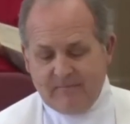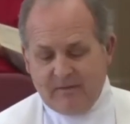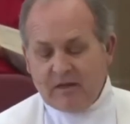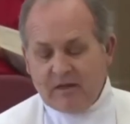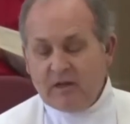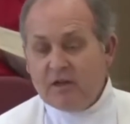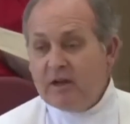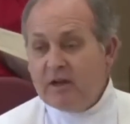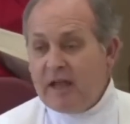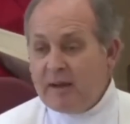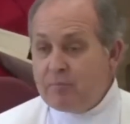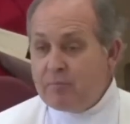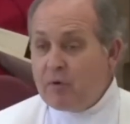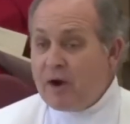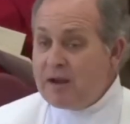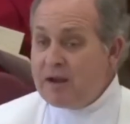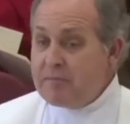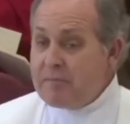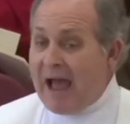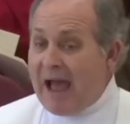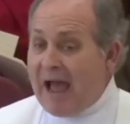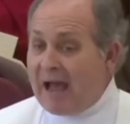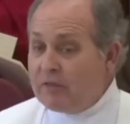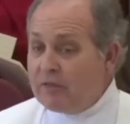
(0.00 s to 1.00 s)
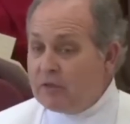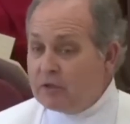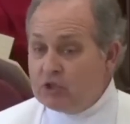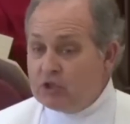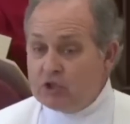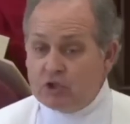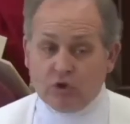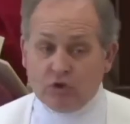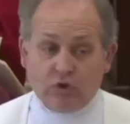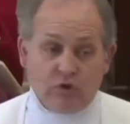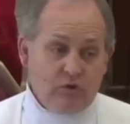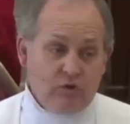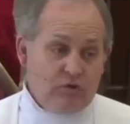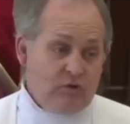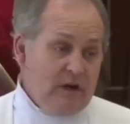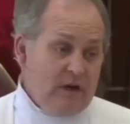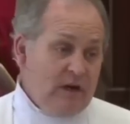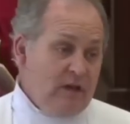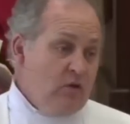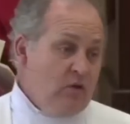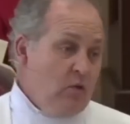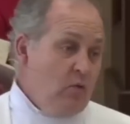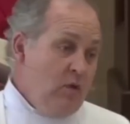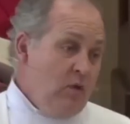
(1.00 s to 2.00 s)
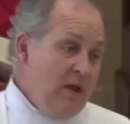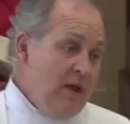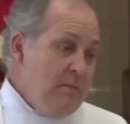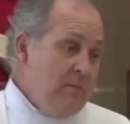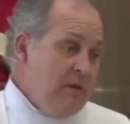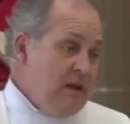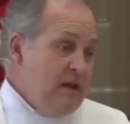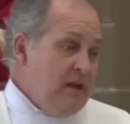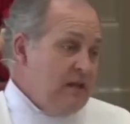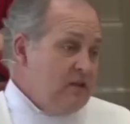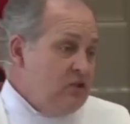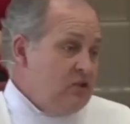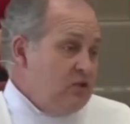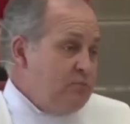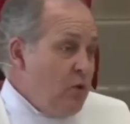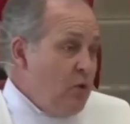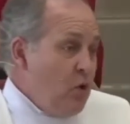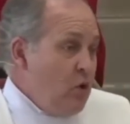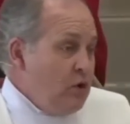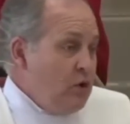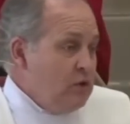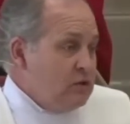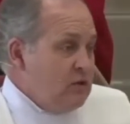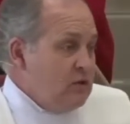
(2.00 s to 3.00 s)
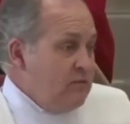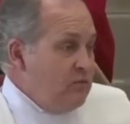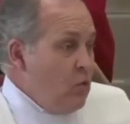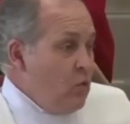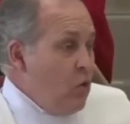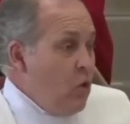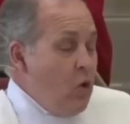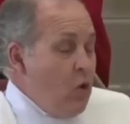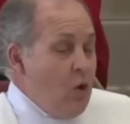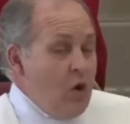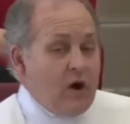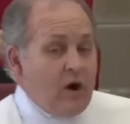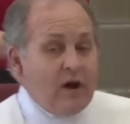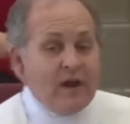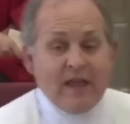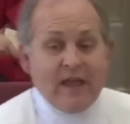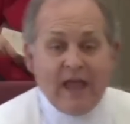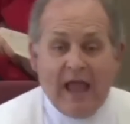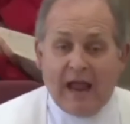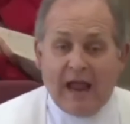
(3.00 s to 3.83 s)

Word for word: And then they bring back the children and the women as spoils of war.